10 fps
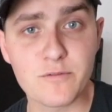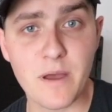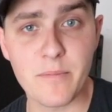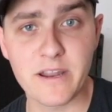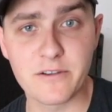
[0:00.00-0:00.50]
with
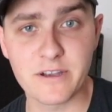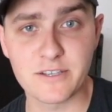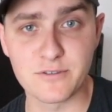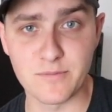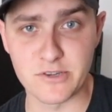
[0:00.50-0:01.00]
my buddy
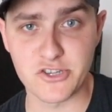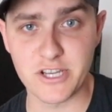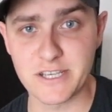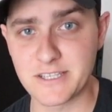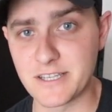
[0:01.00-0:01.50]
Chris, who's a
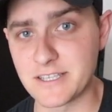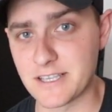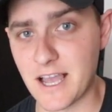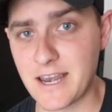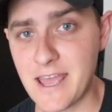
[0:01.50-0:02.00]
machinist, to
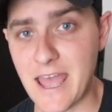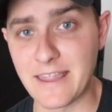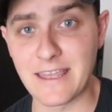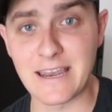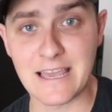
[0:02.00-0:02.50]
design it,
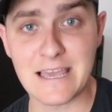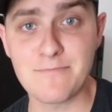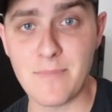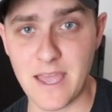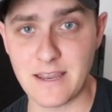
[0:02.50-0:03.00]
and then he
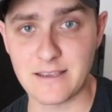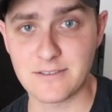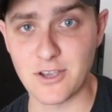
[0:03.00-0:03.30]
made it.